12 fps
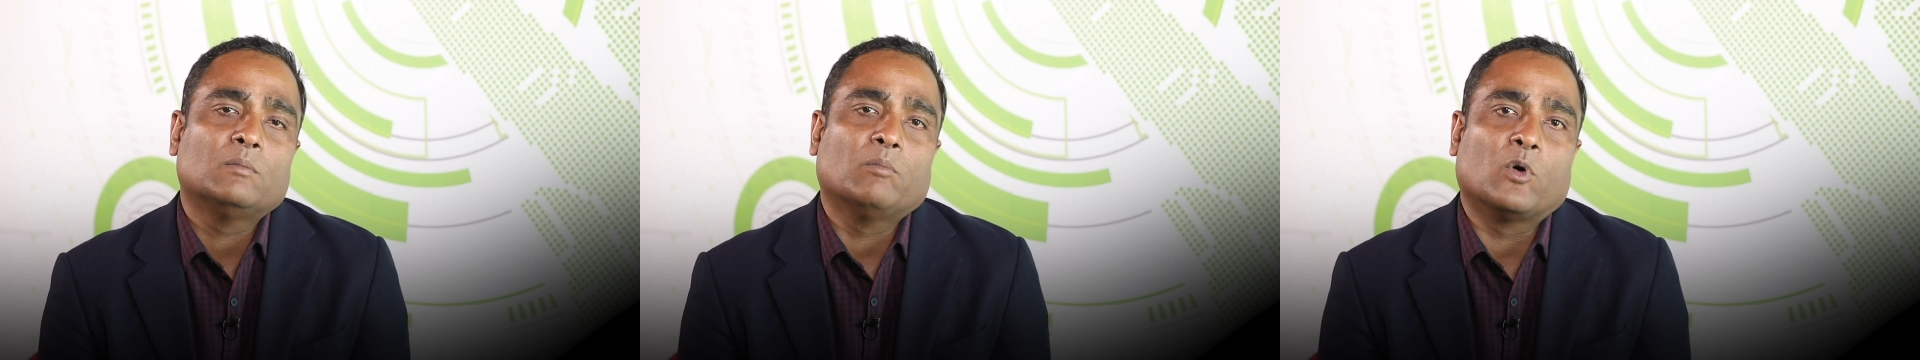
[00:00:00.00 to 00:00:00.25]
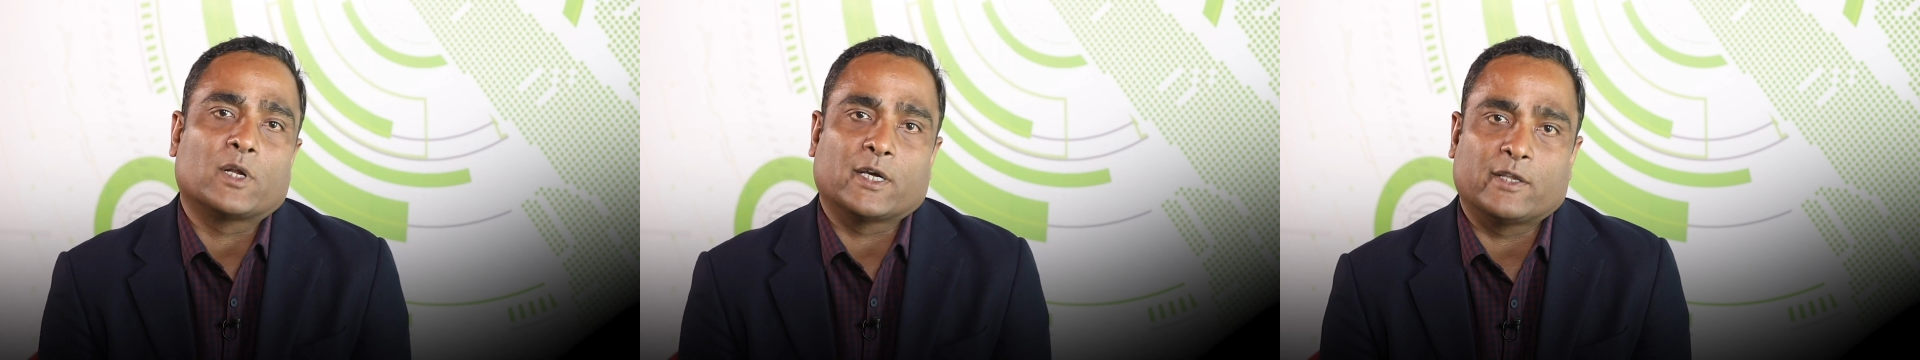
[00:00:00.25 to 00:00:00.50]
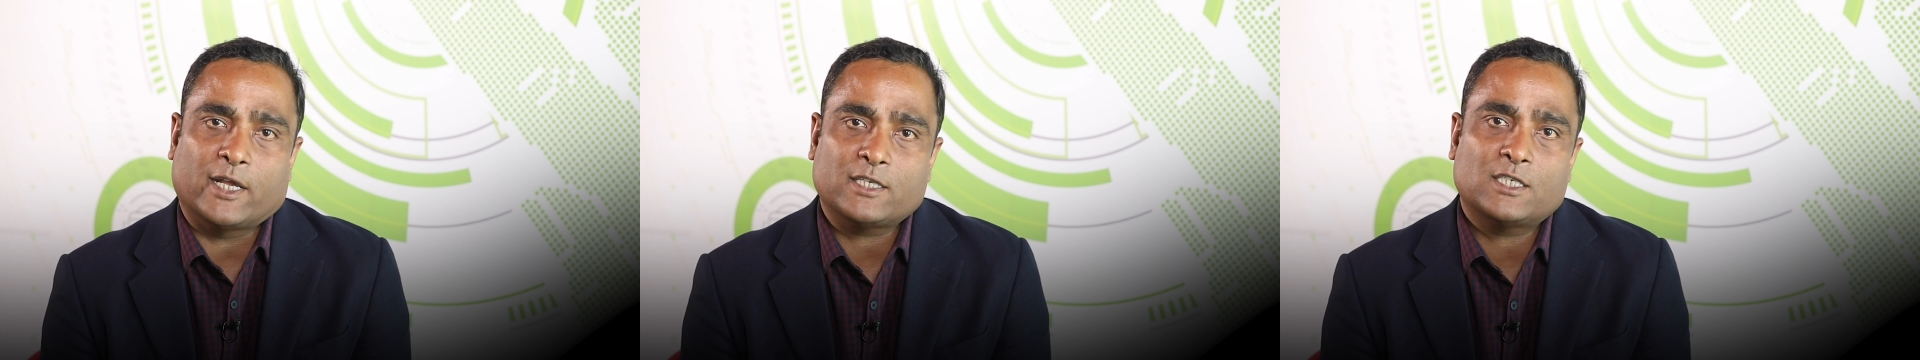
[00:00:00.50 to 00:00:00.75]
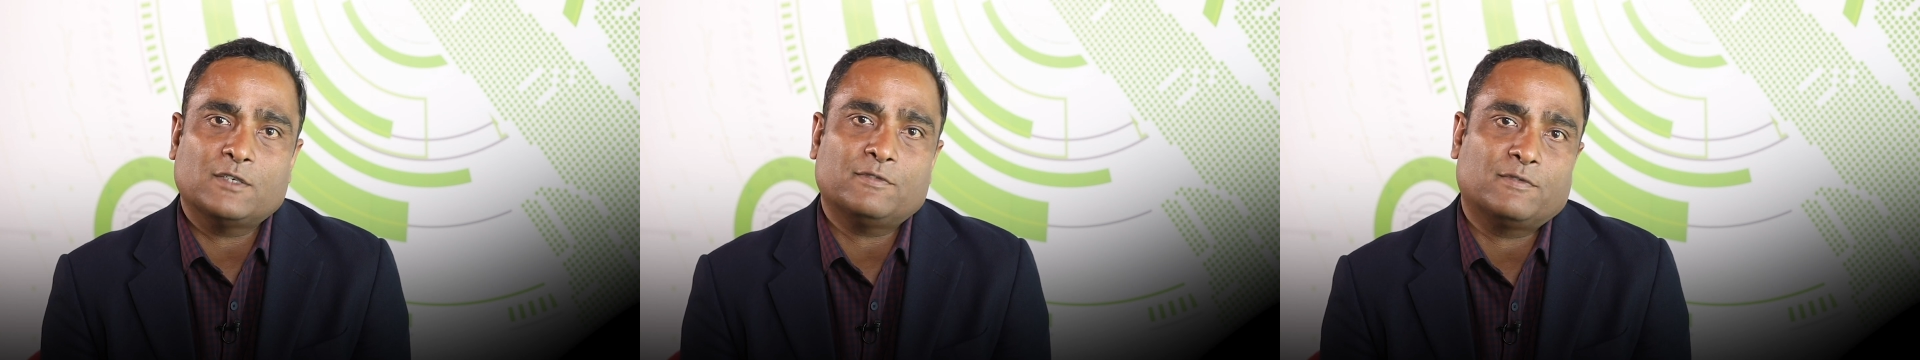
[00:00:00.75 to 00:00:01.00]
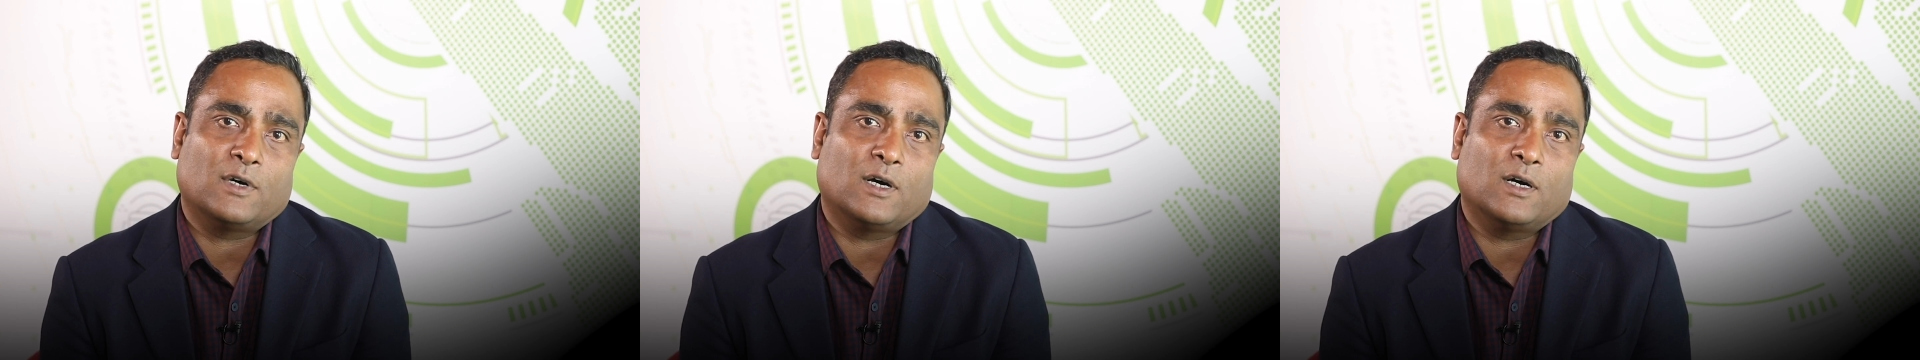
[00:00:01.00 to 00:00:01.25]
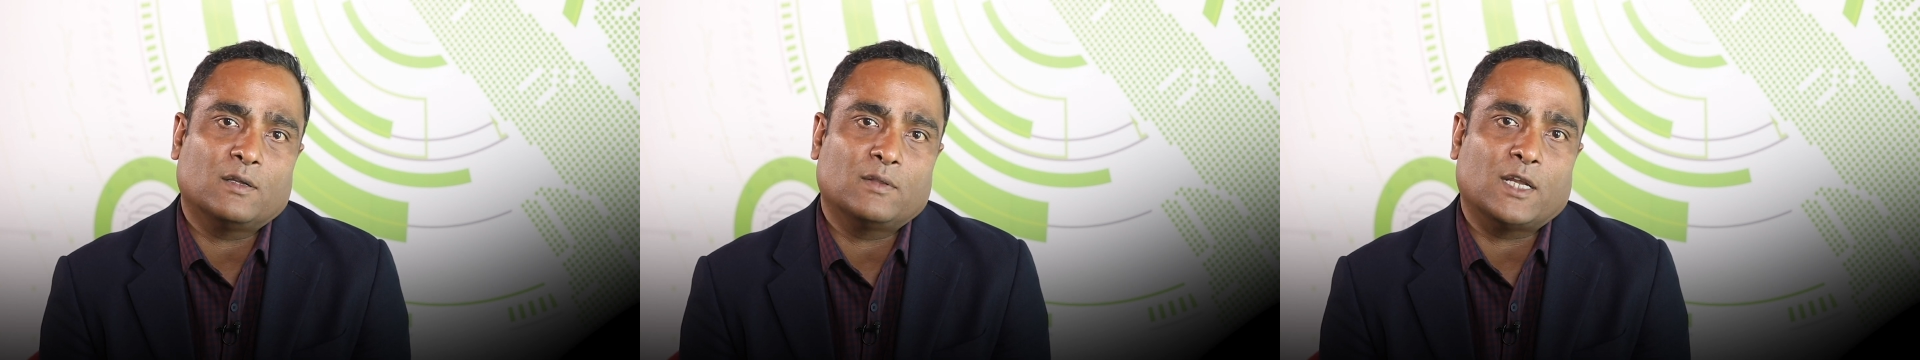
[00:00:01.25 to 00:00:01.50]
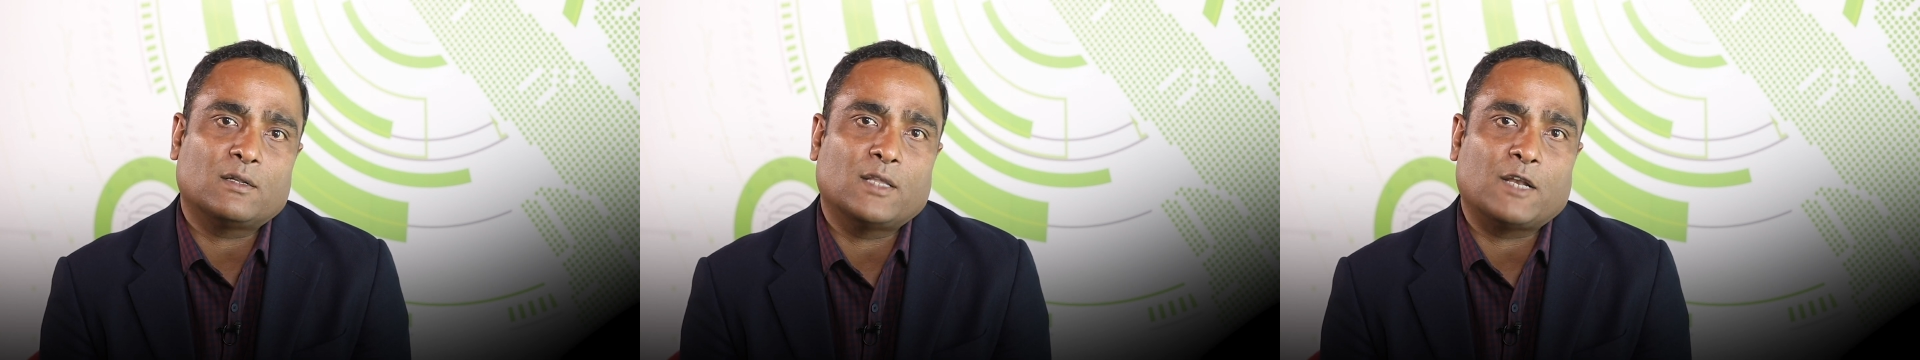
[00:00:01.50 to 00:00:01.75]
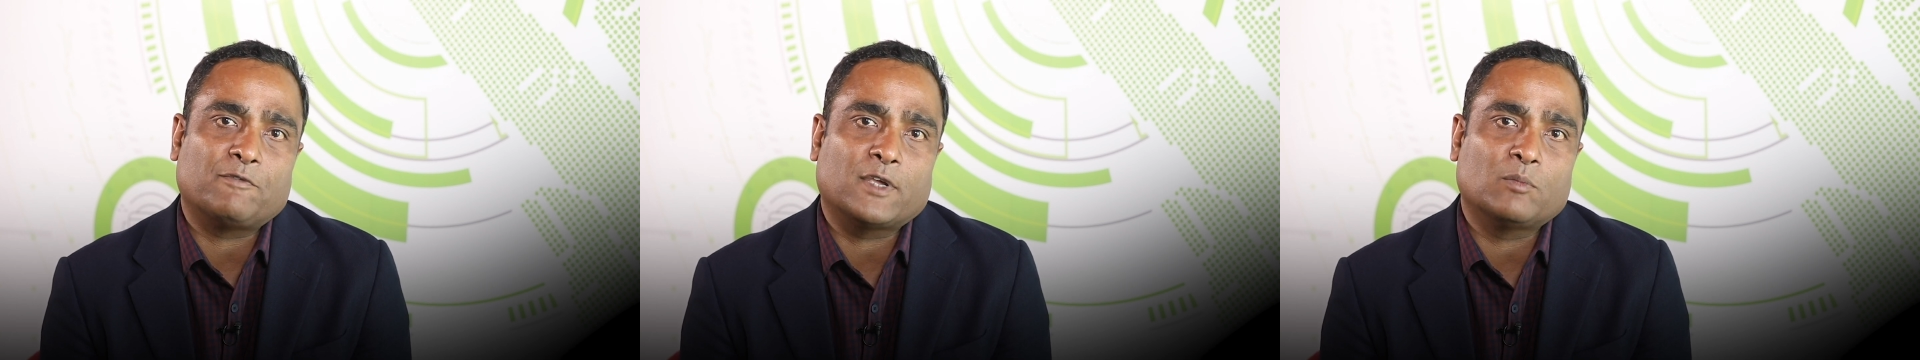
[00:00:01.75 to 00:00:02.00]
more aggressive,
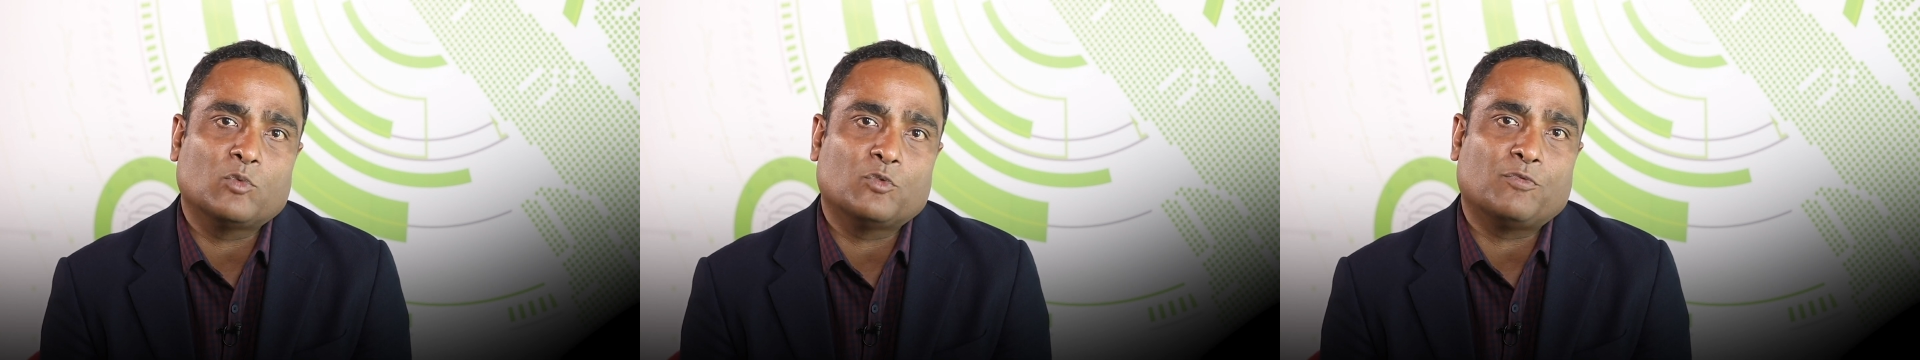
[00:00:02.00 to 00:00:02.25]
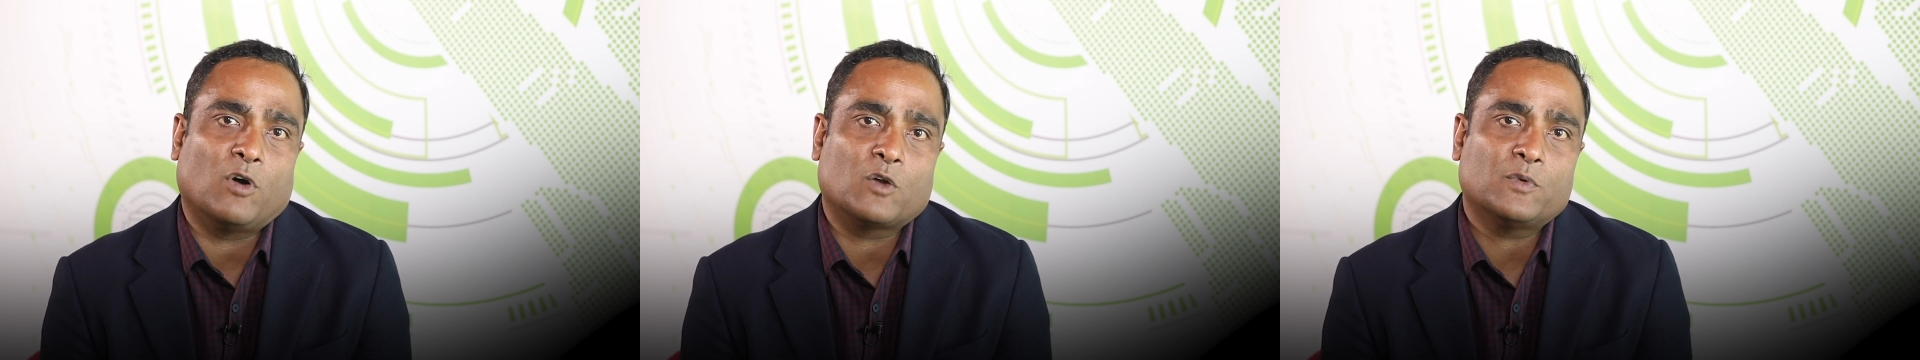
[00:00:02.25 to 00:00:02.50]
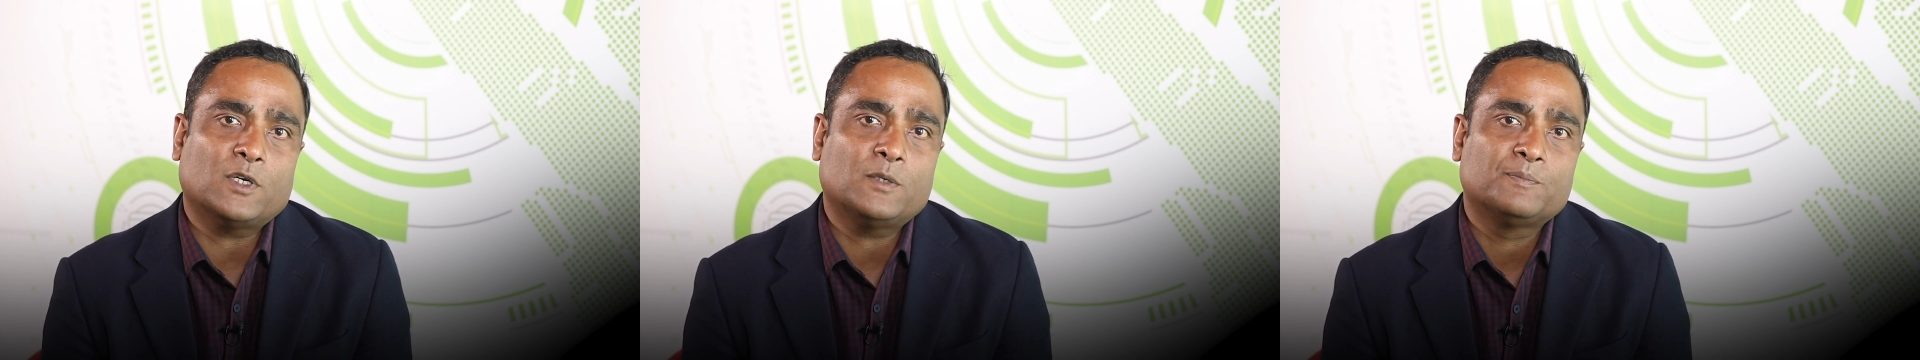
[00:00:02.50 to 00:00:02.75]
that we can move forward.